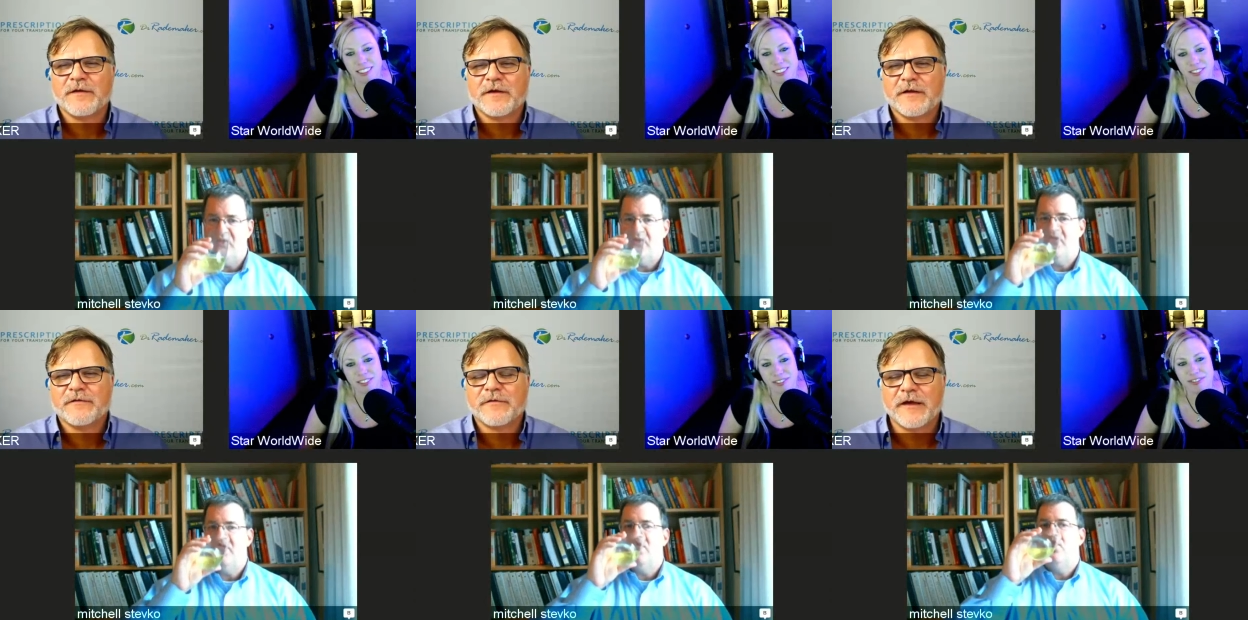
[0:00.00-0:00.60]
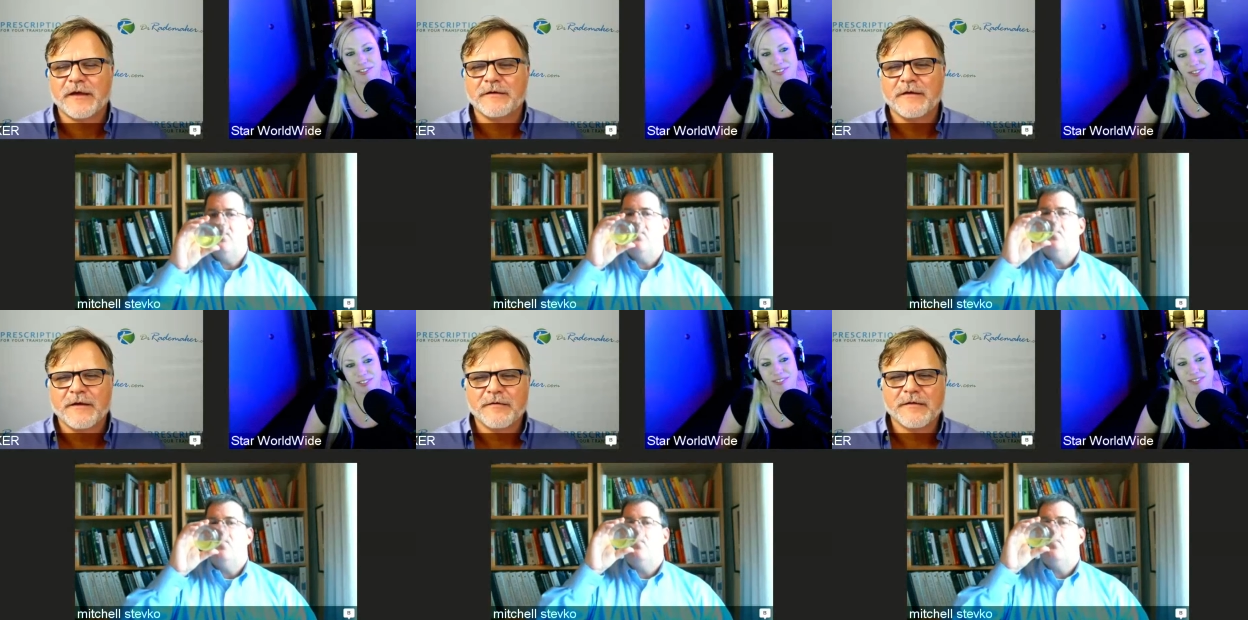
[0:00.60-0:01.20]
Speaker 1: than at level 8,
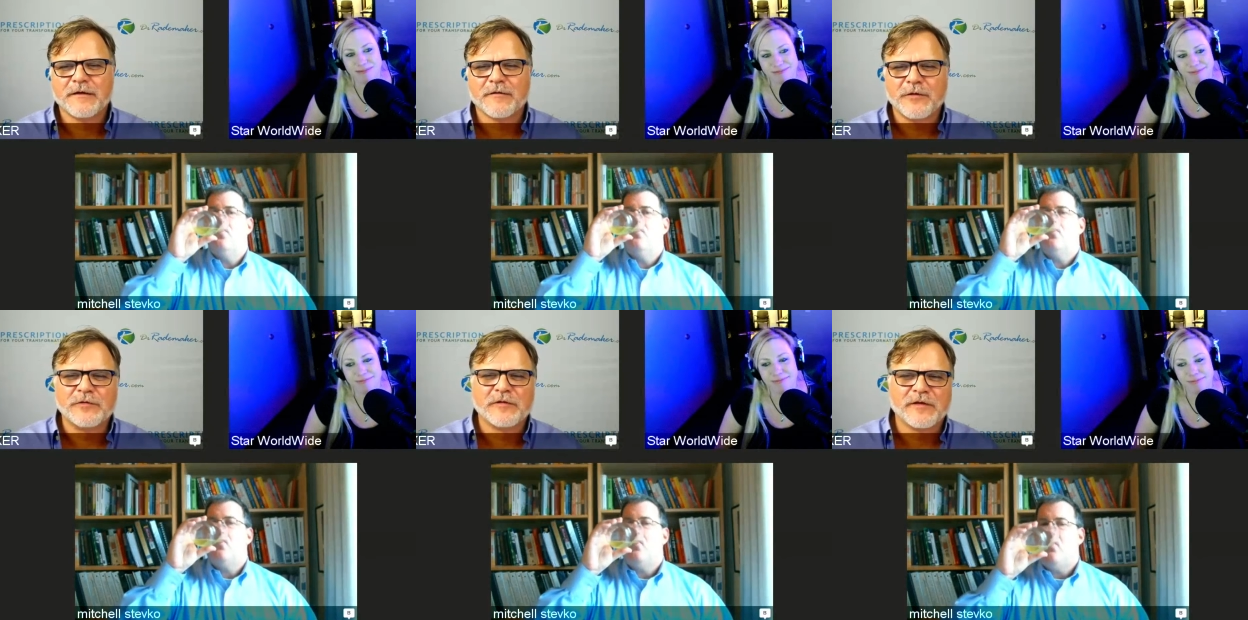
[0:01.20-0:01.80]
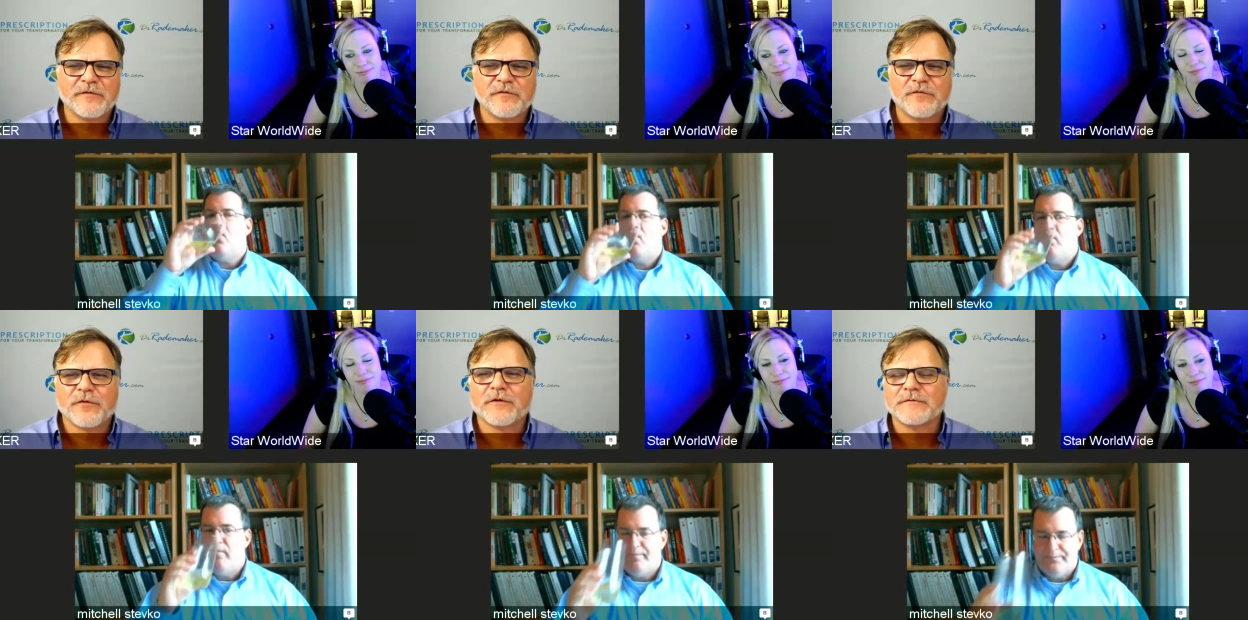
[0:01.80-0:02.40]
let alone at level
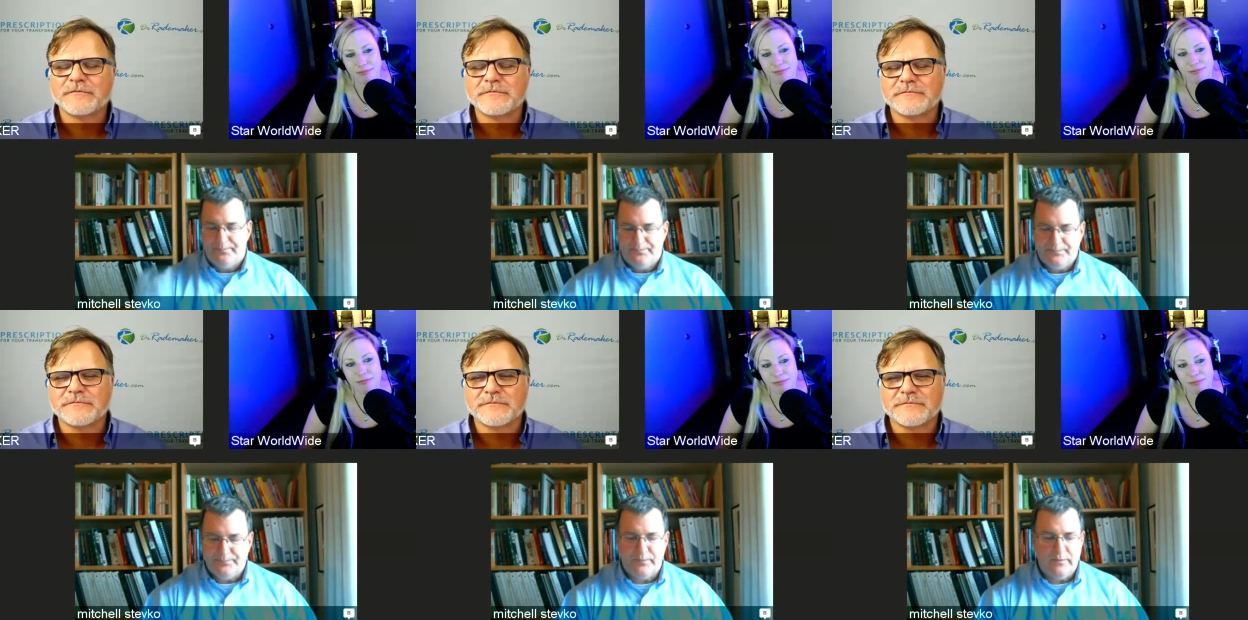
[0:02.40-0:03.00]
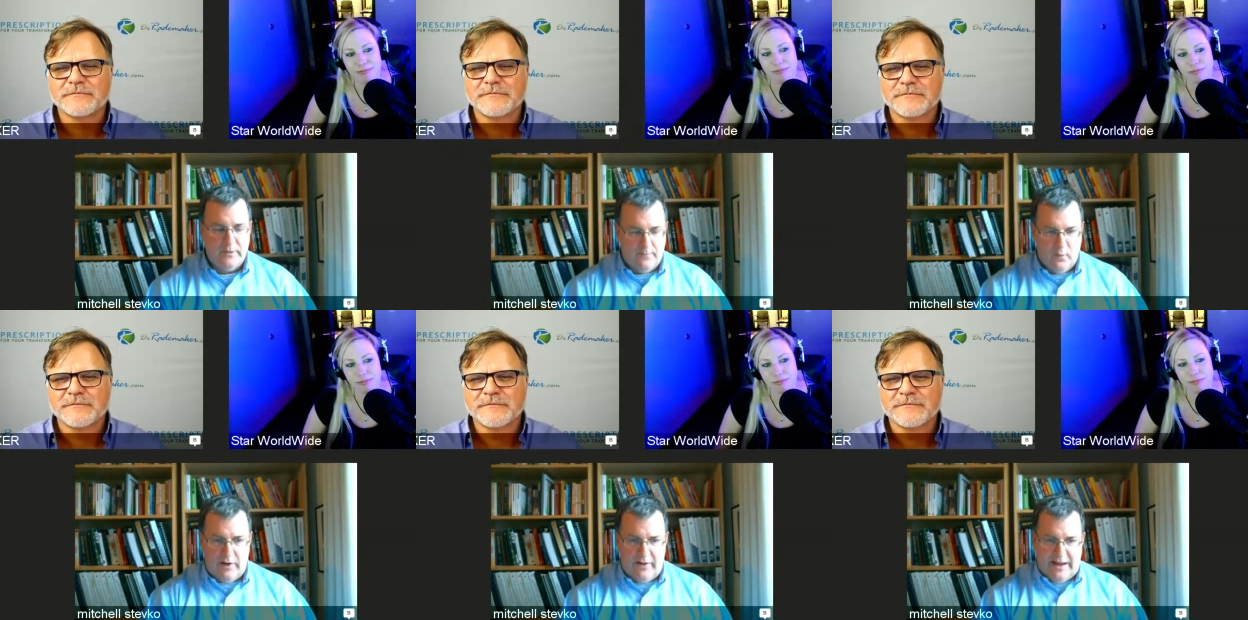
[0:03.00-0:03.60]
4.
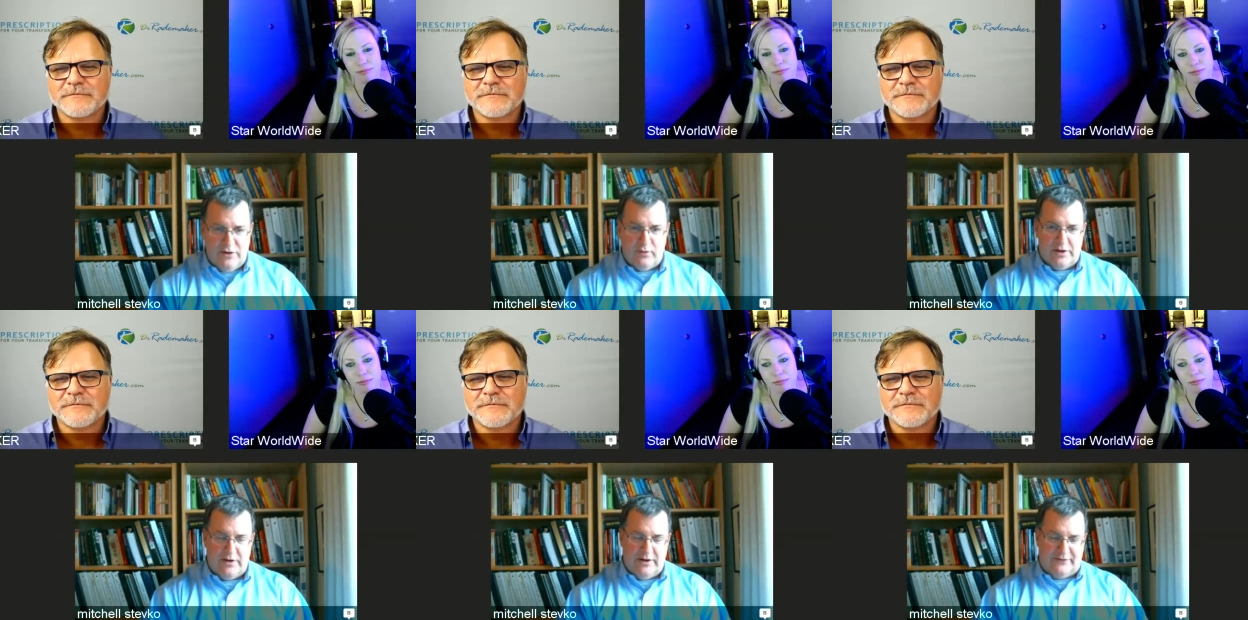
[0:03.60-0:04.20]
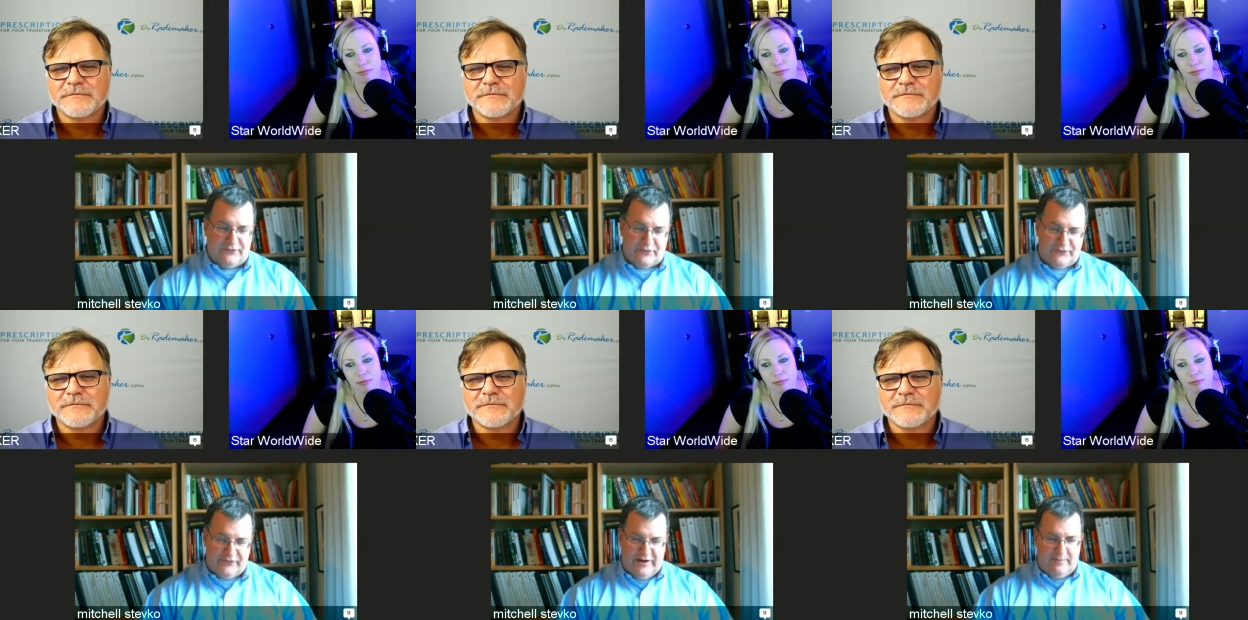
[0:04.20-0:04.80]
Speaker 2: Well, and you can not just
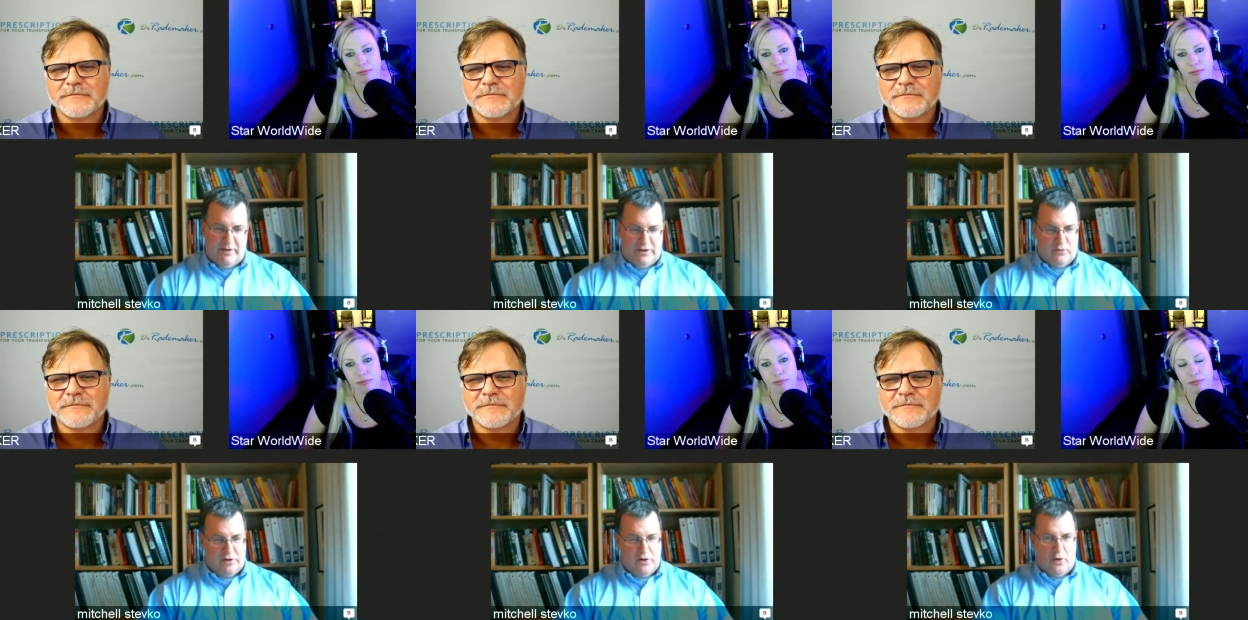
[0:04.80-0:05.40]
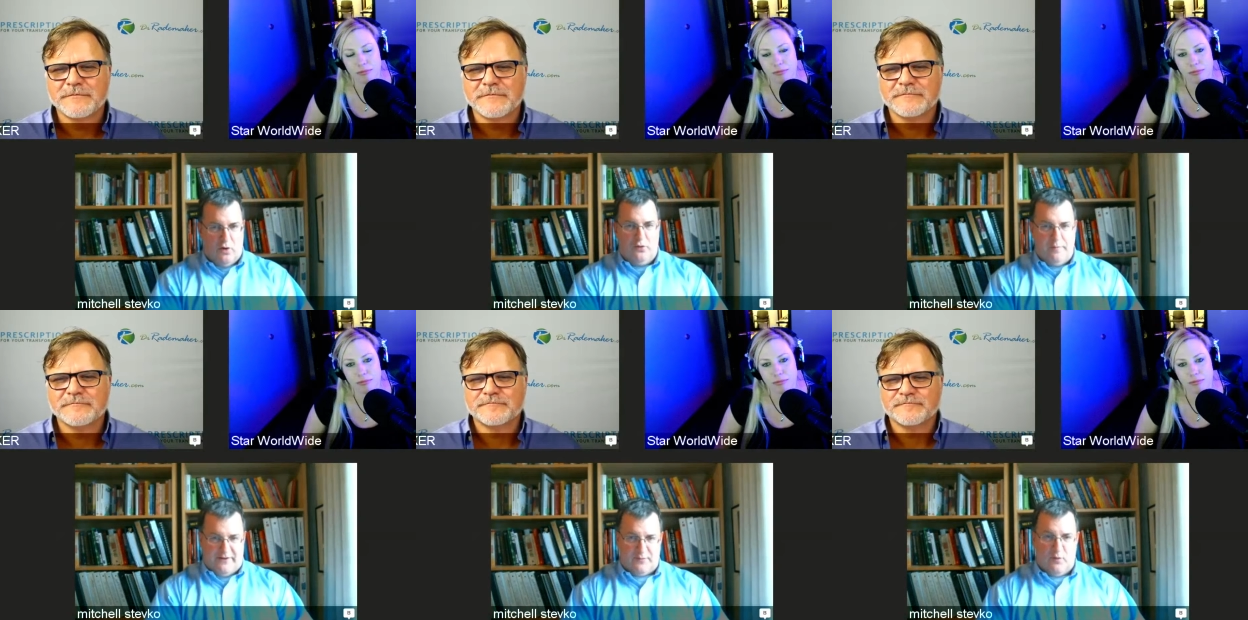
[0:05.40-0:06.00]
achieve, but you can hold
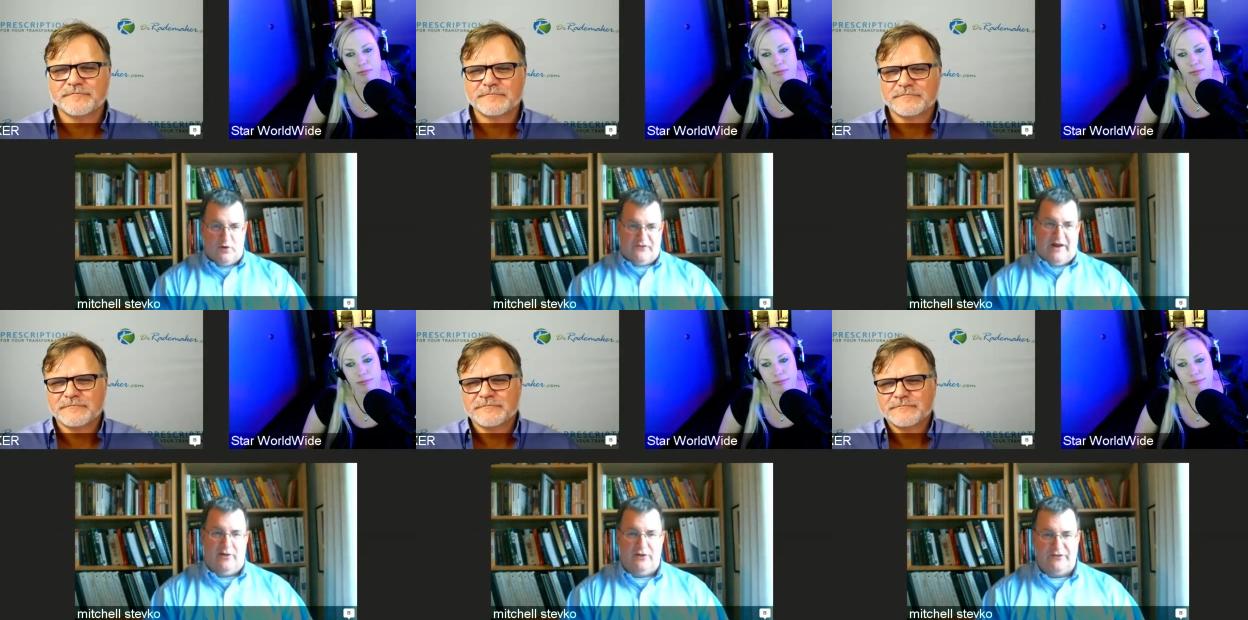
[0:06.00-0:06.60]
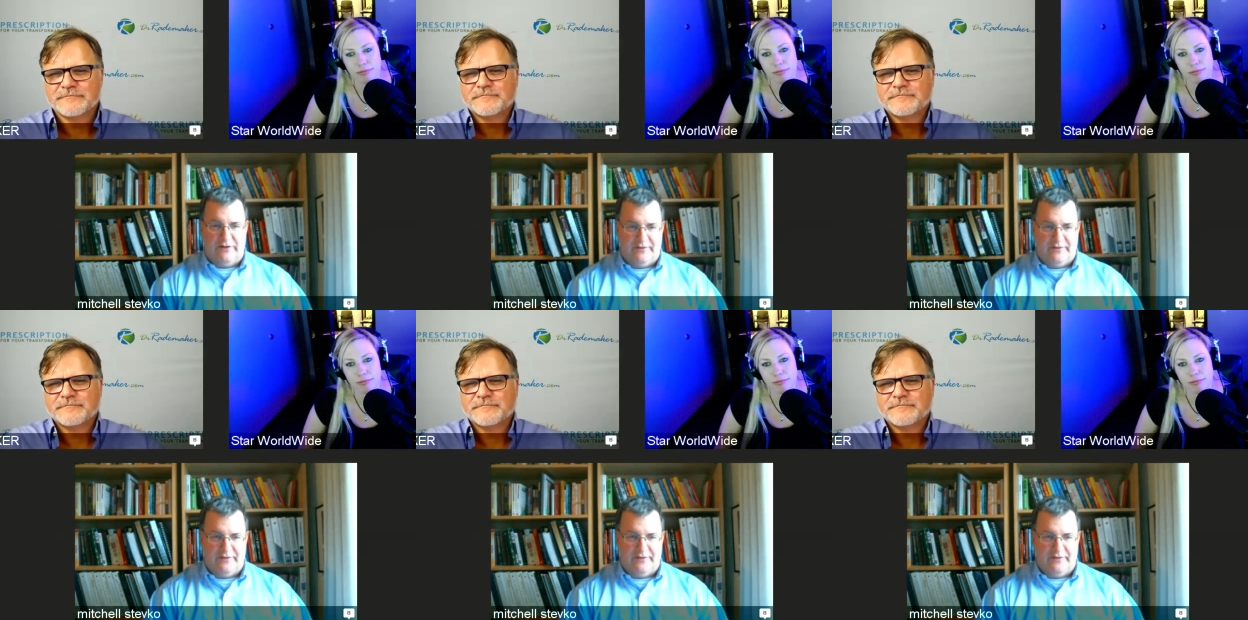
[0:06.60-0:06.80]
much more challenging